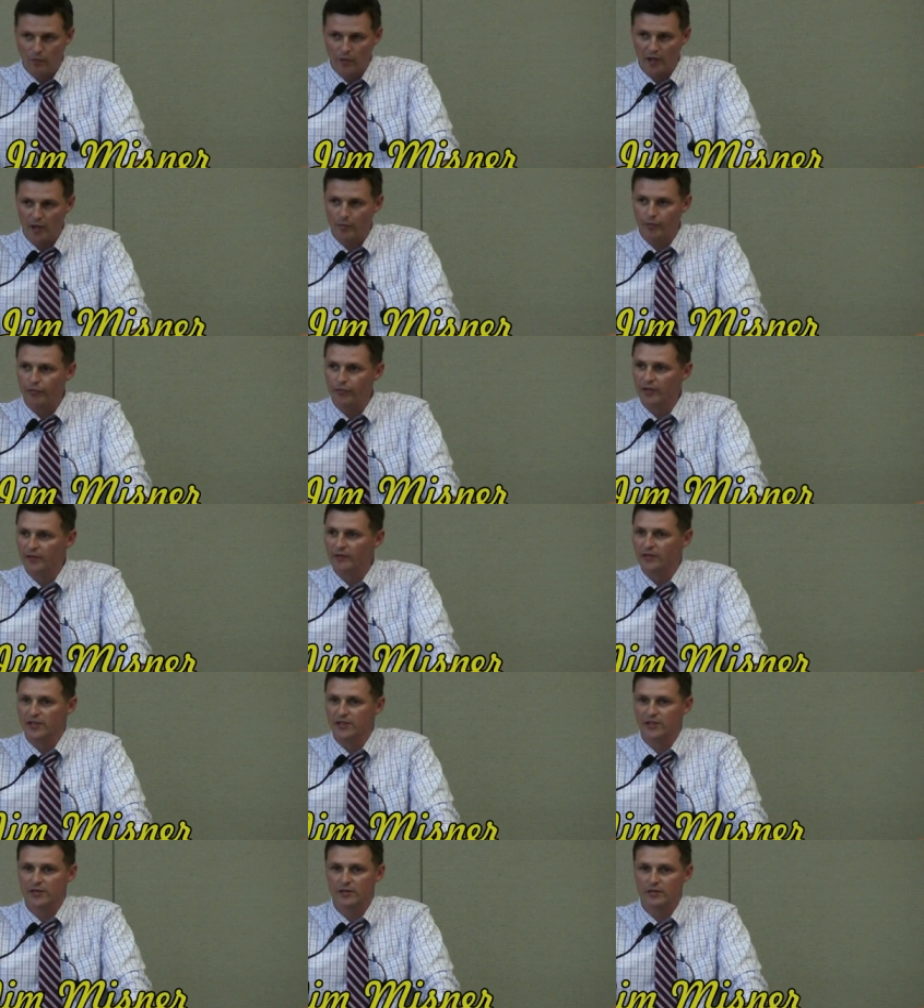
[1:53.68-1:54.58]
What a
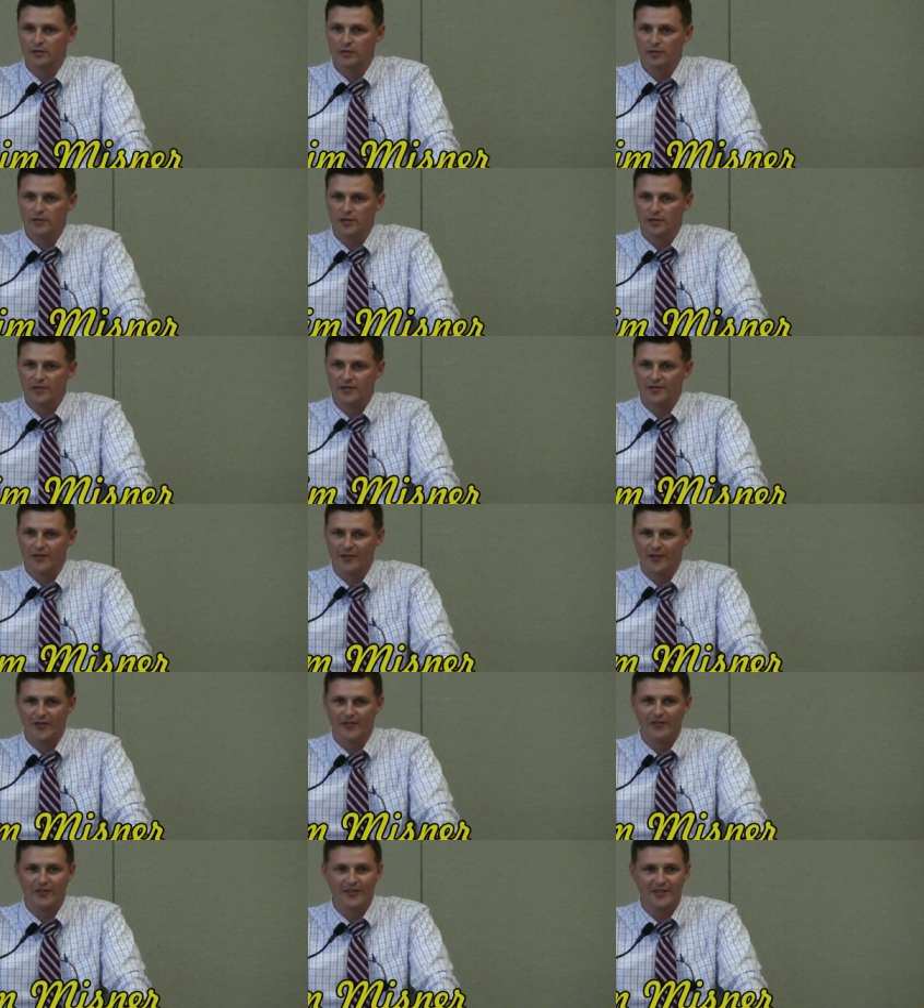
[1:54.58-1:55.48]
privilege to
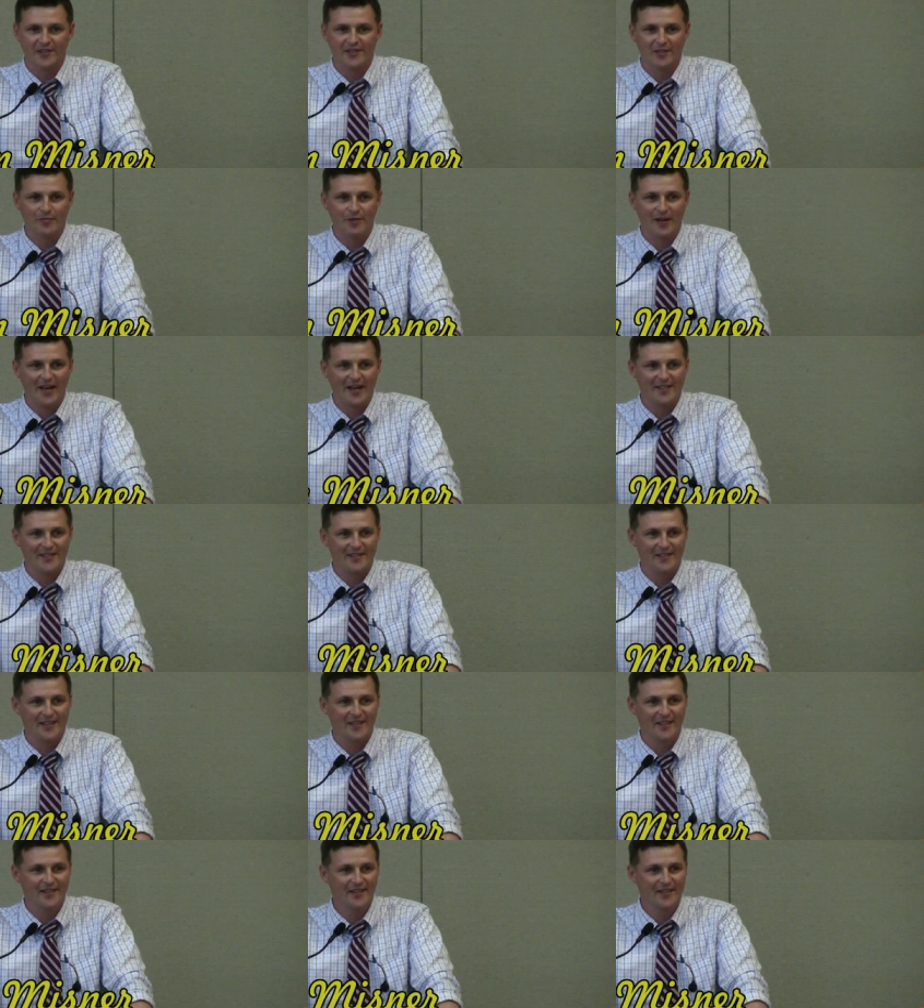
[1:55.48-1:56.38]
serve in this
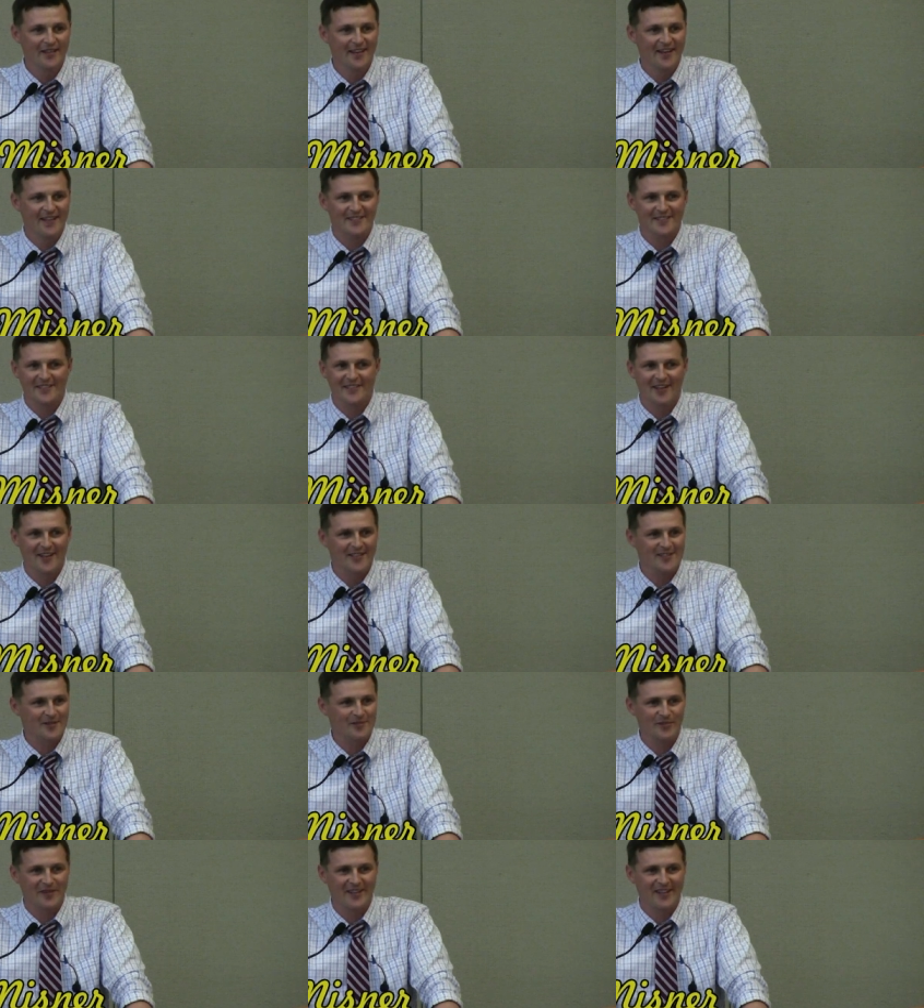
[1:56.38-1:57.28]
capacity. It's an
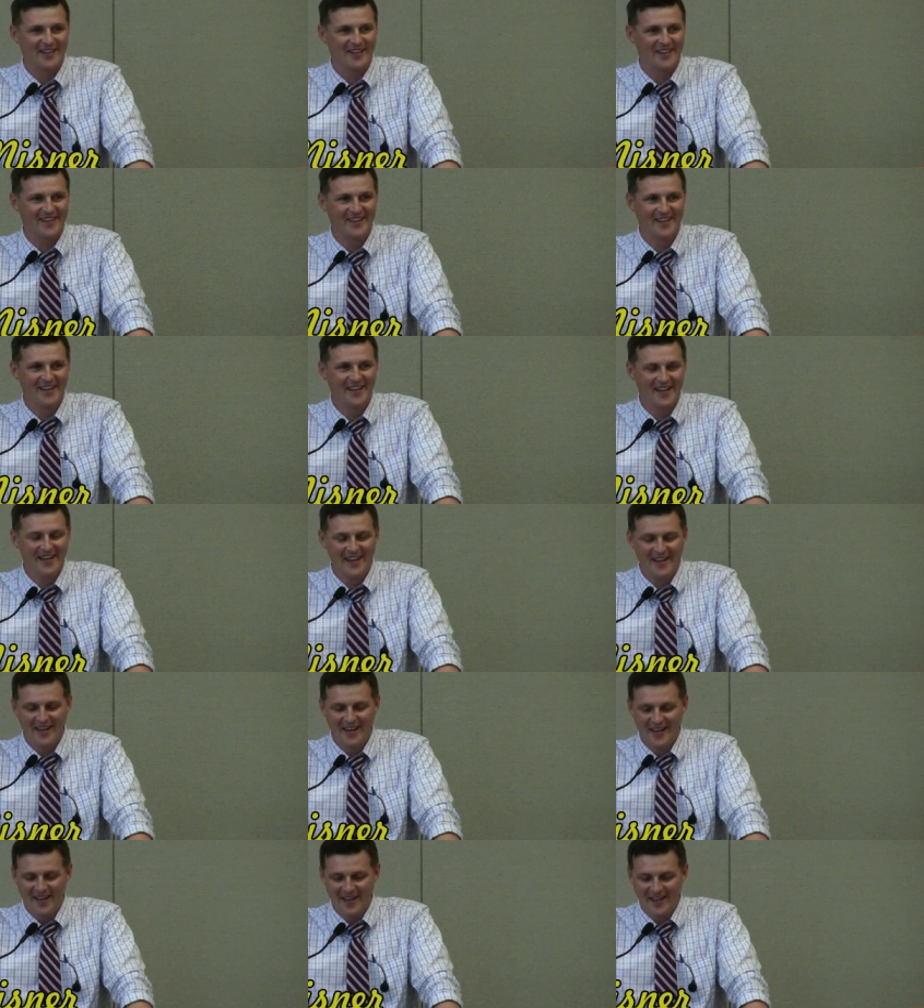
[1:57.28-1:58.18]
awesome thing.
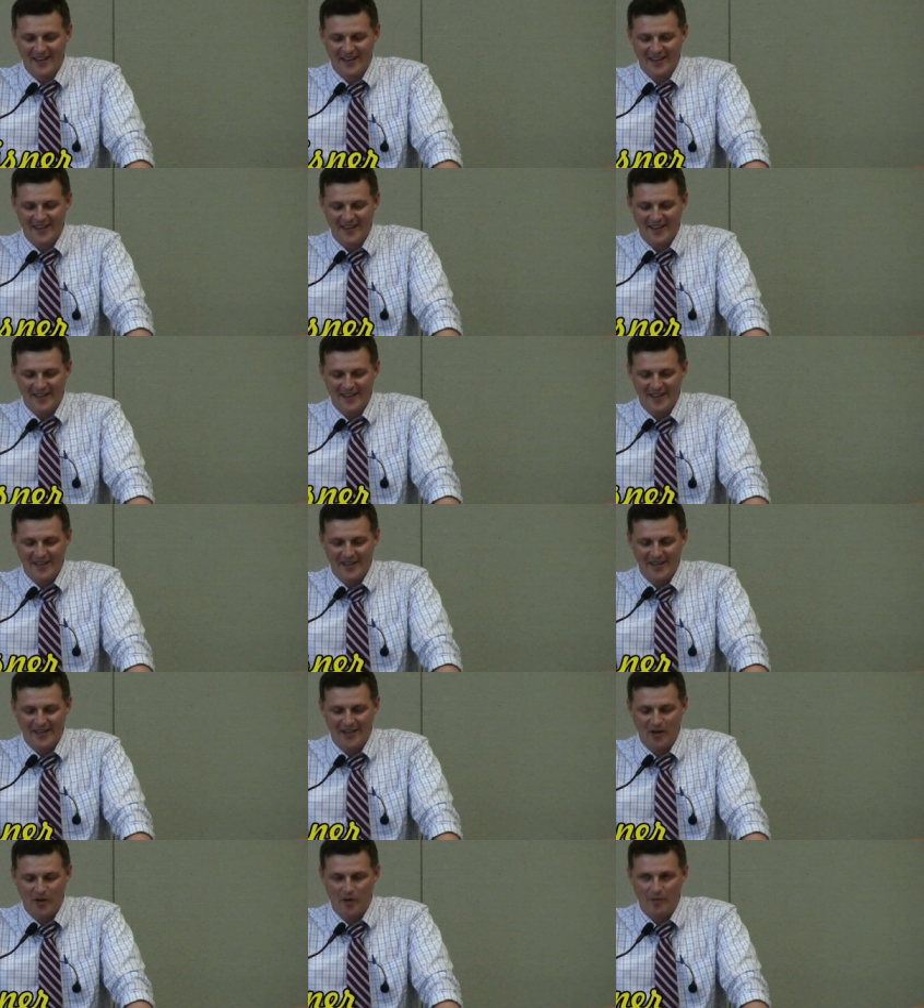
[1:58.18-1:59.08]

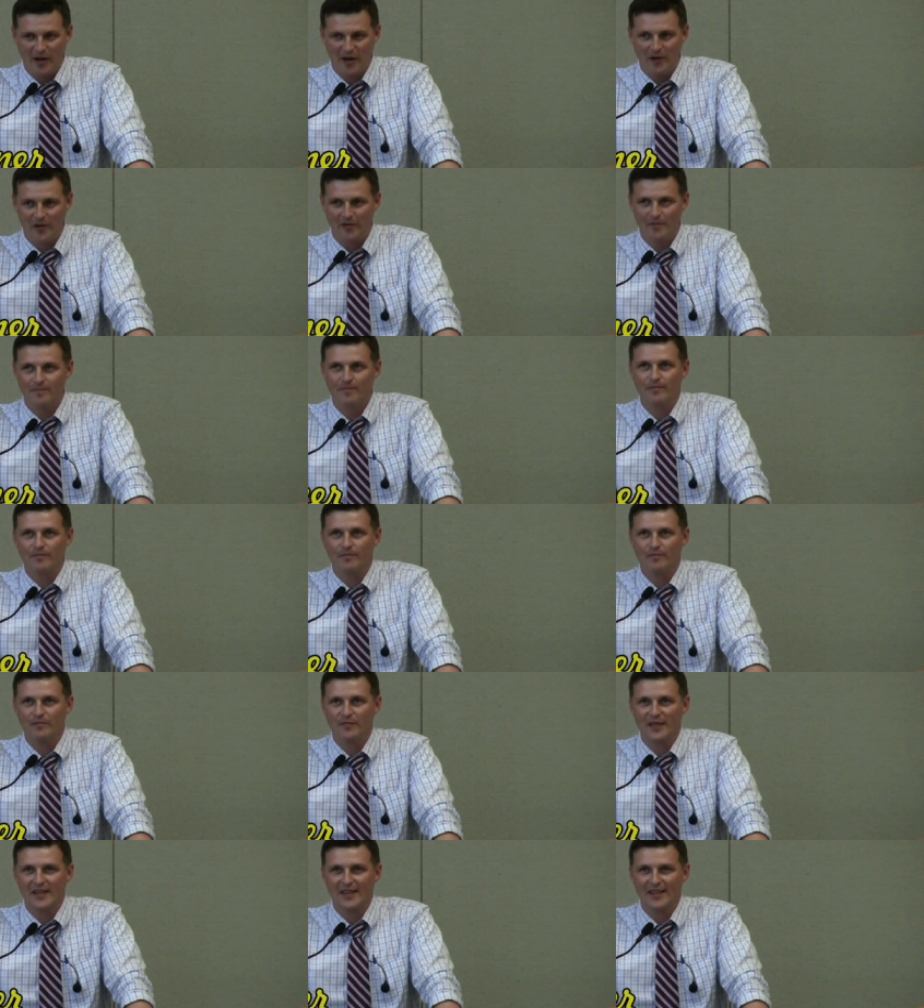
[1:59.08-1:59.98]
You know, I
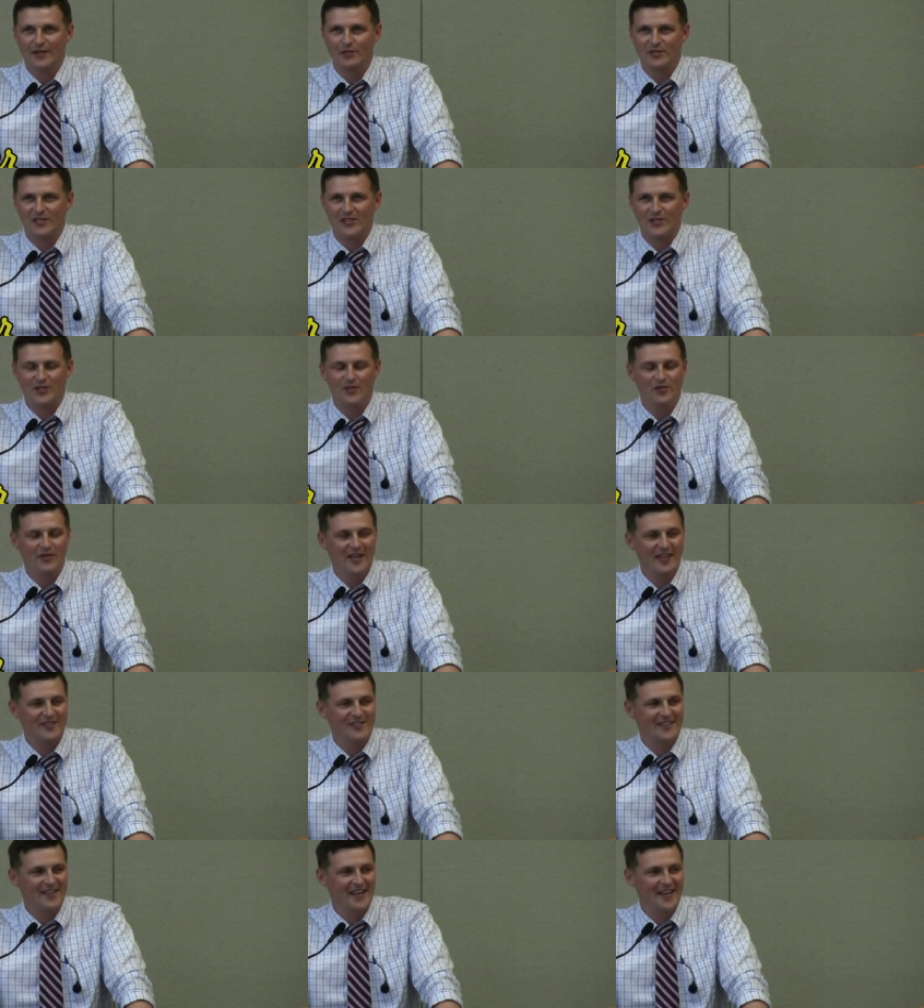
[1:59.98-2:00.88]
think it was in
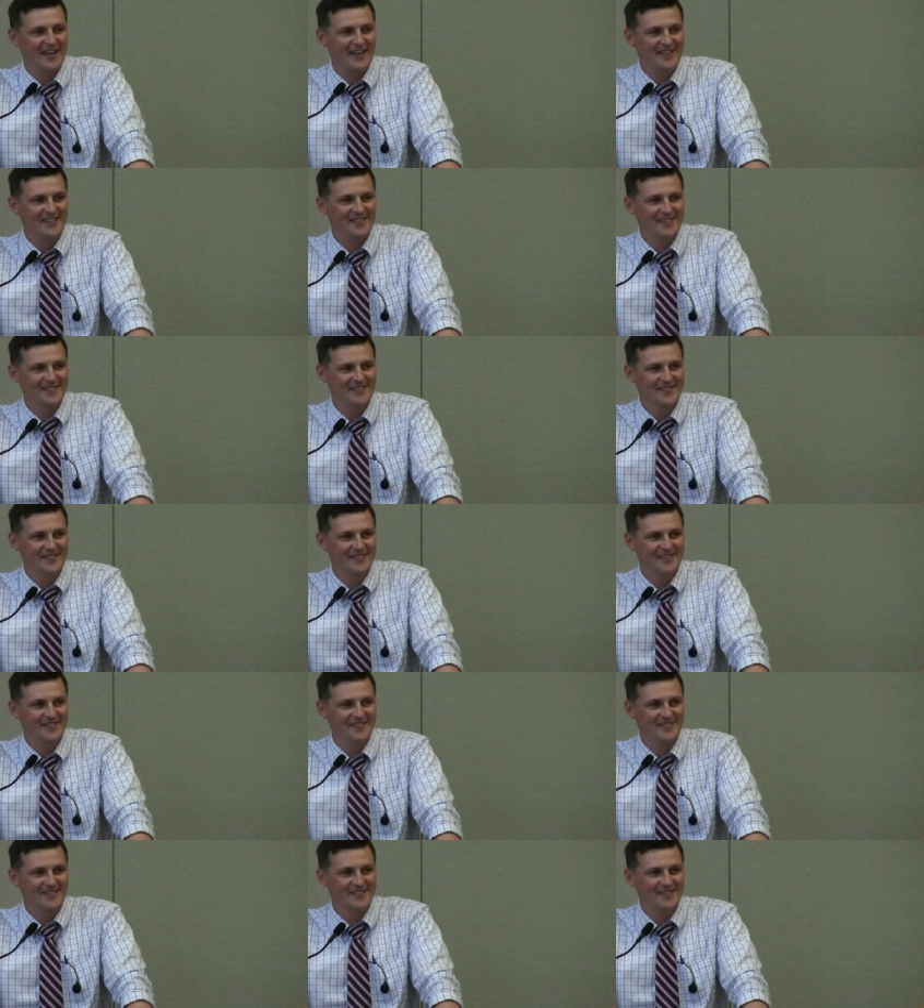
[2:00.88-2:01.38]
2008.